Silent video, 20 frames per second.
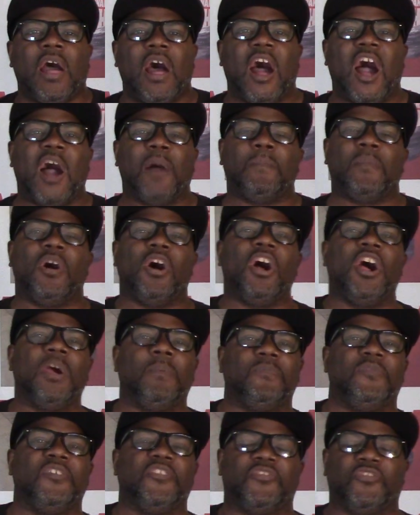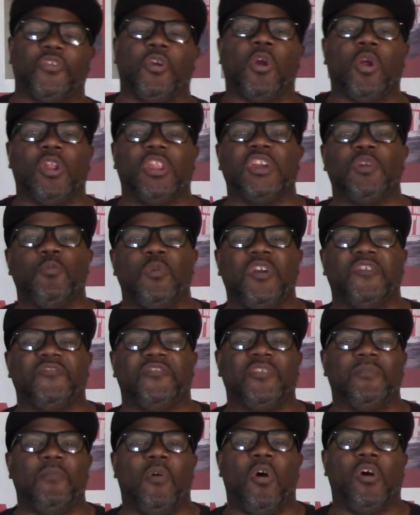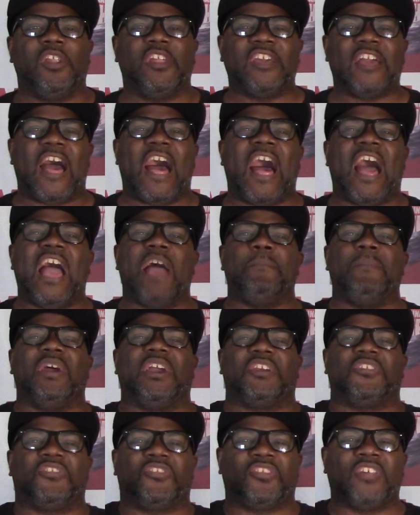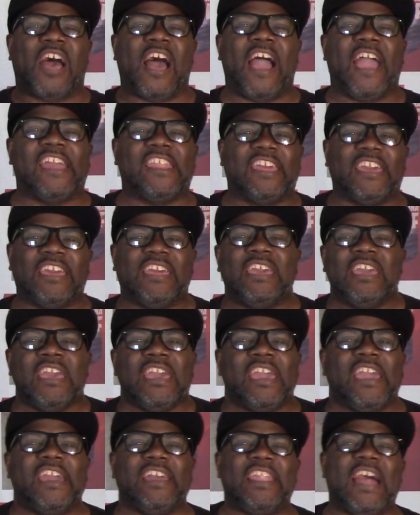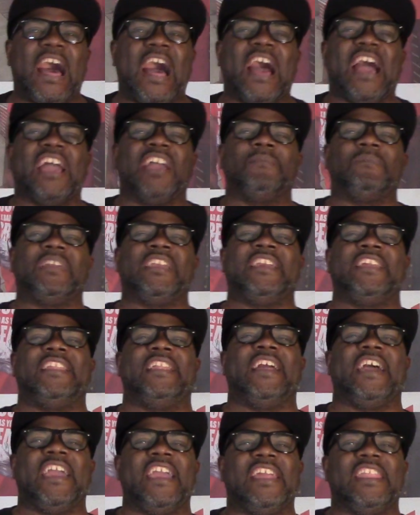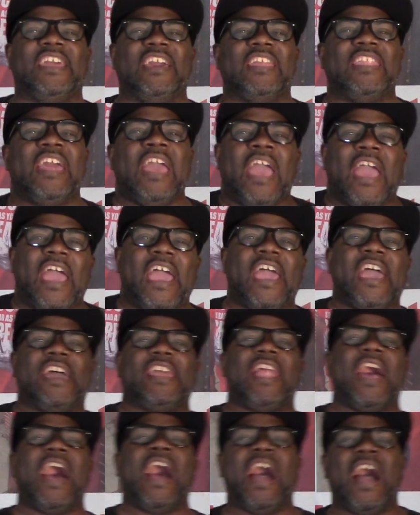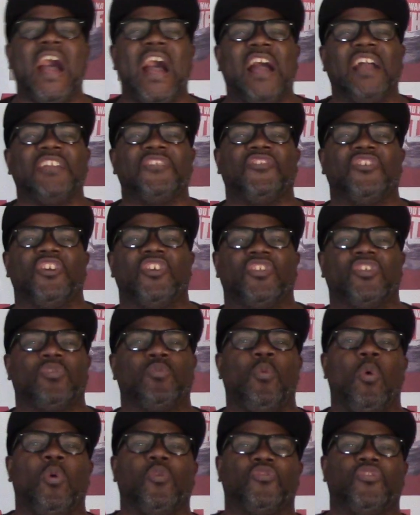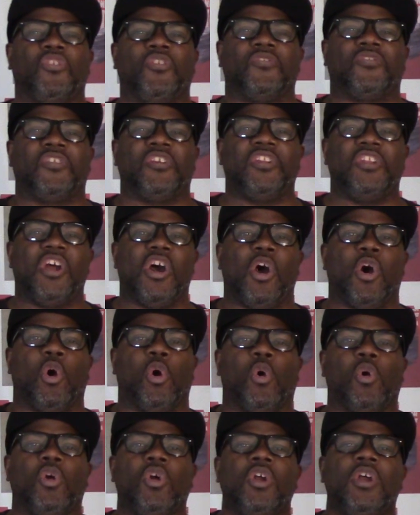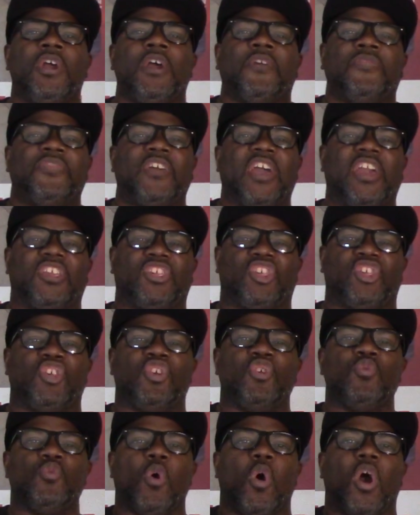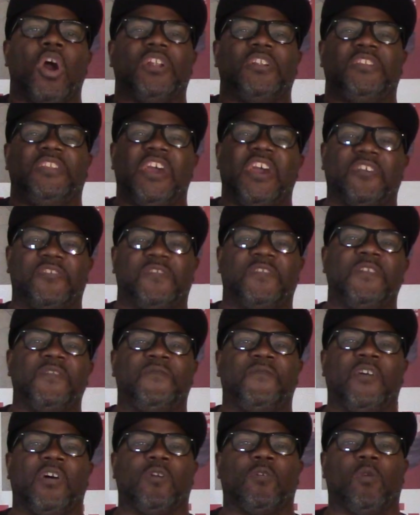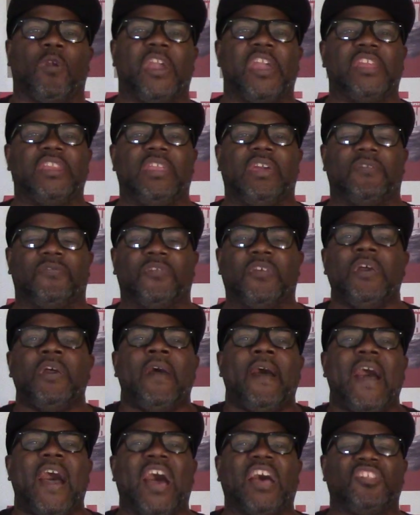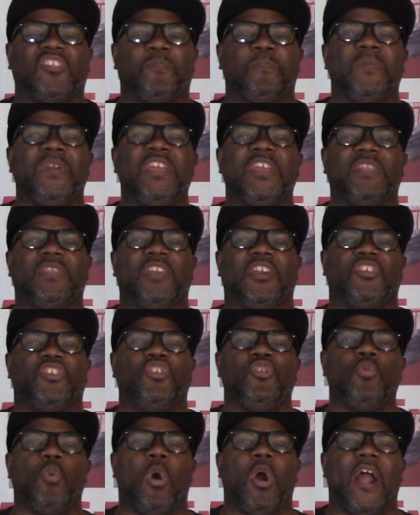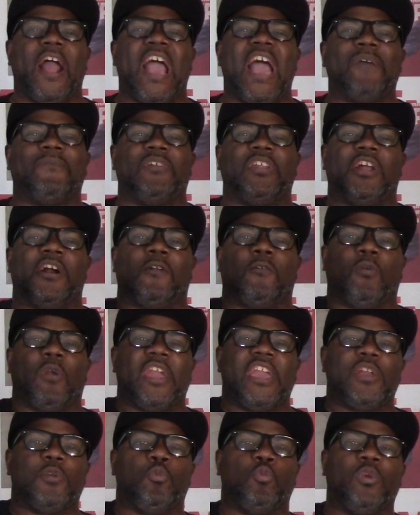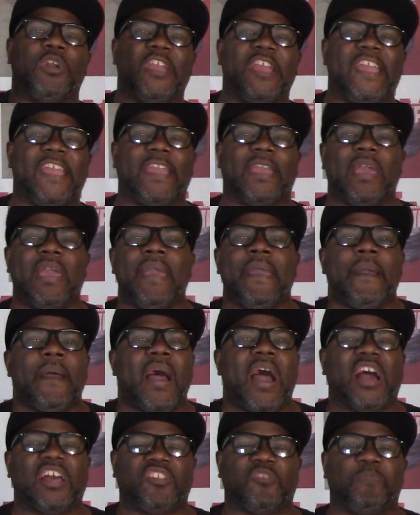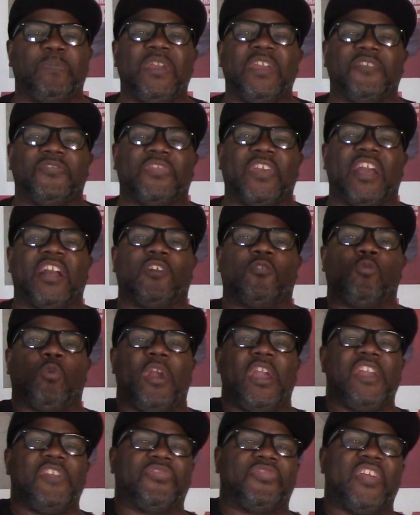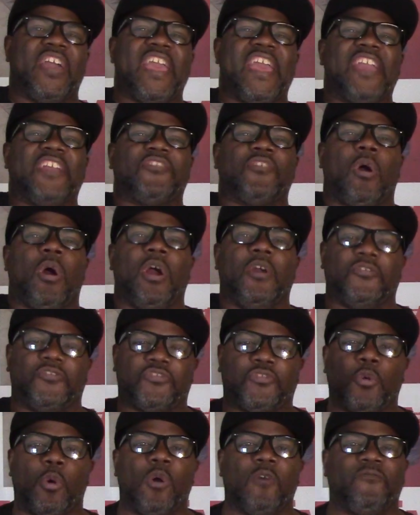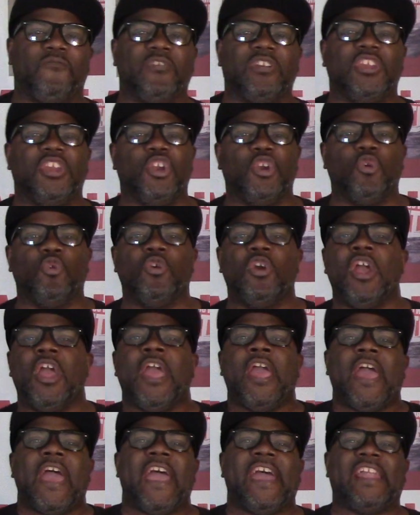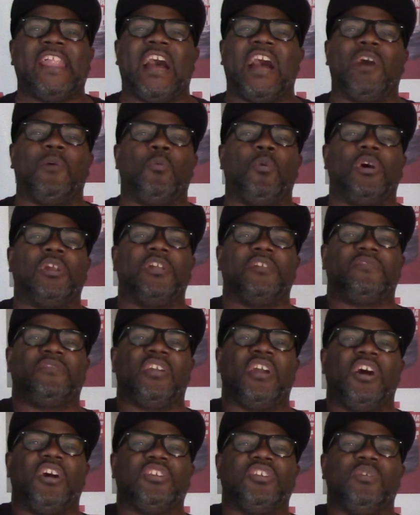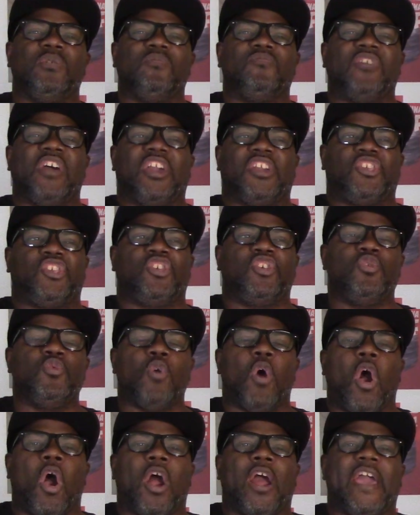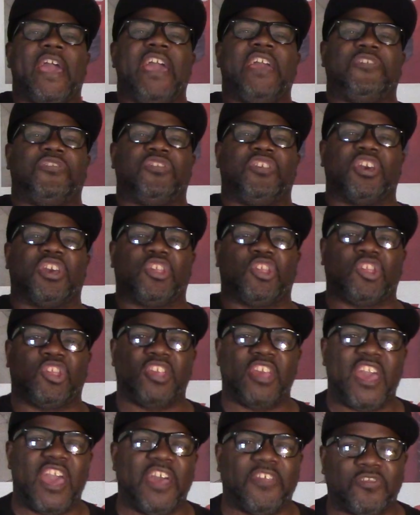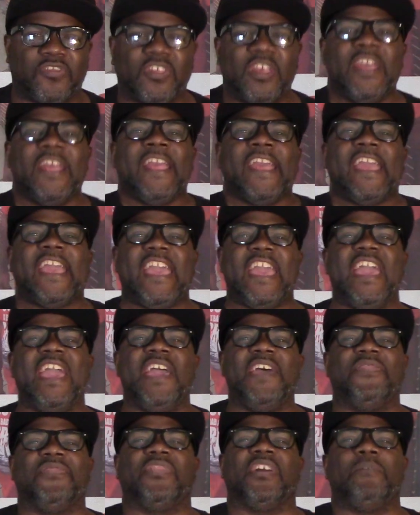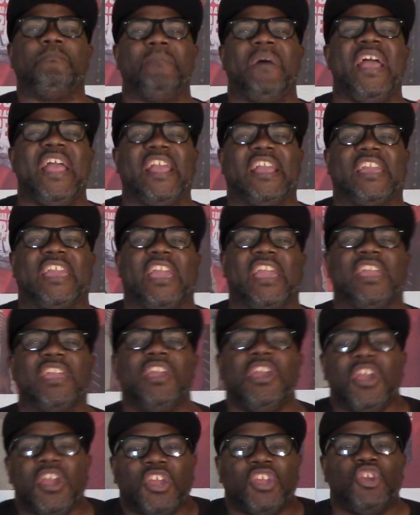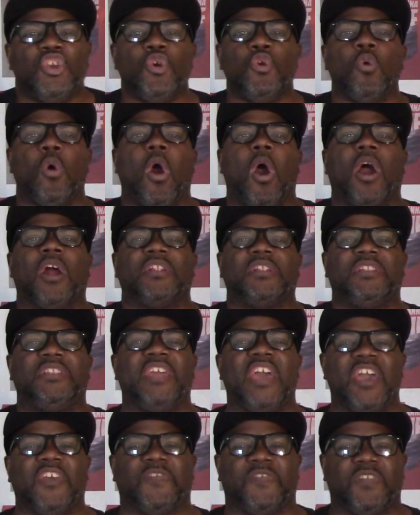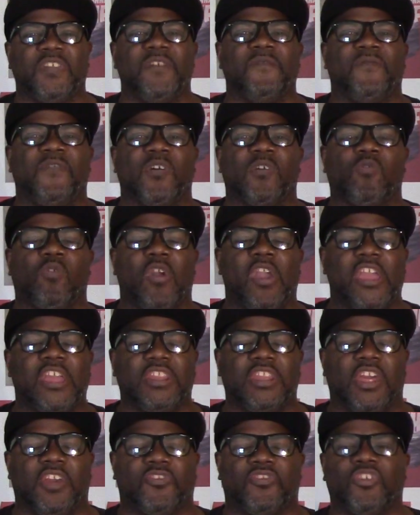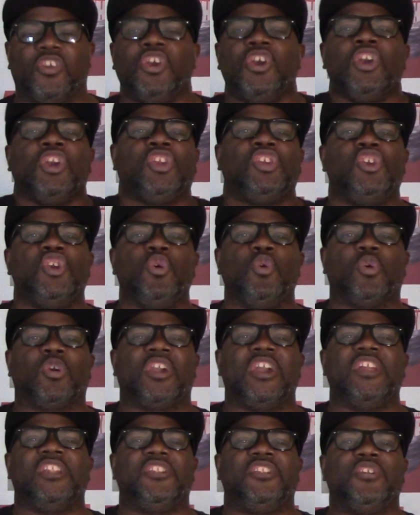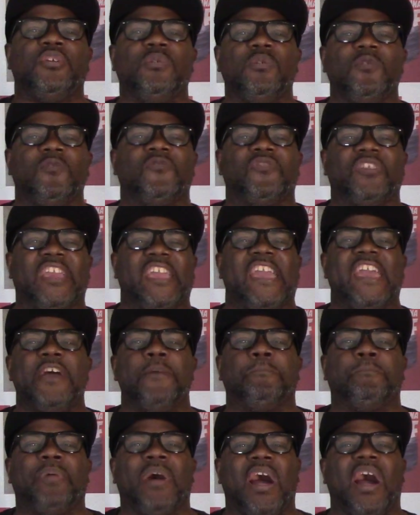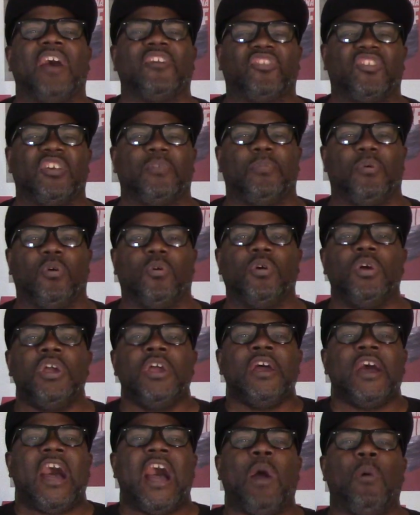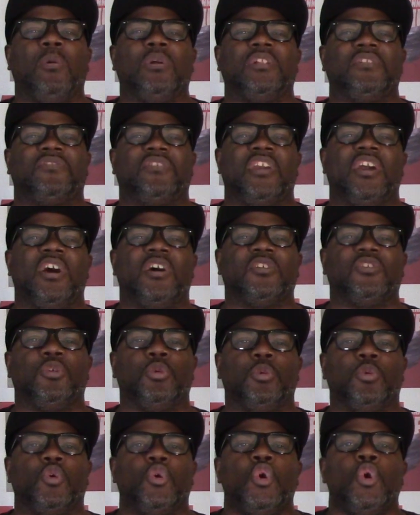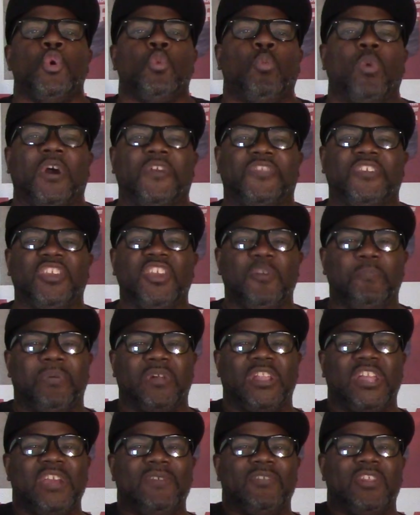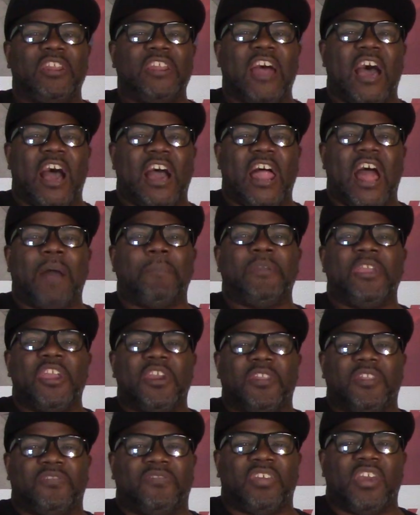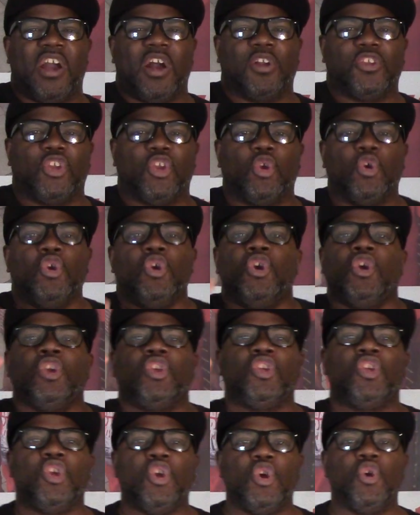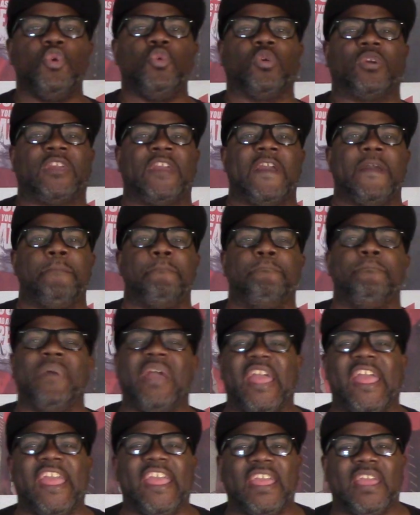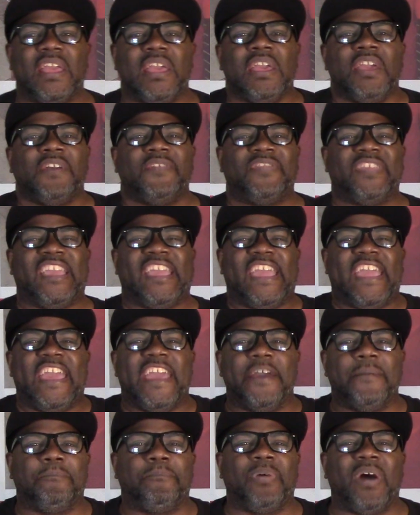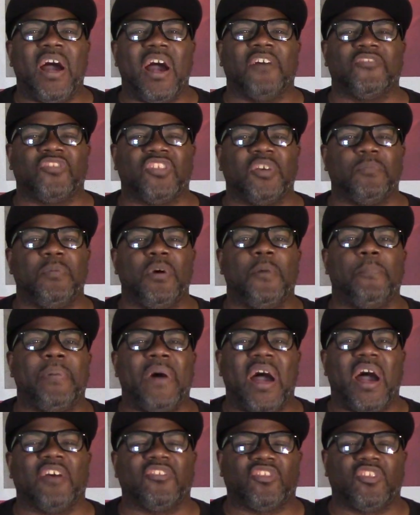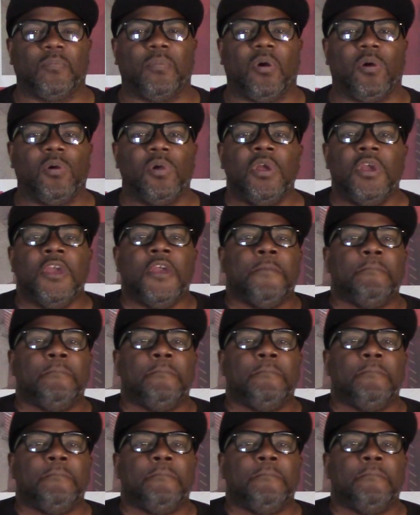I'm up this early Wednesday morning. I'm excited and I'm elated. And I just want you to know that you are destined for greatness. I speak that you are having a great week. I speak that great things are in store for you. And I want to tell you that you are a success in the making. You are destined for greatness. You can do the impossible. I want to tell you, whether you believe it or not, I'm here to tell you, you can make the impossible possible.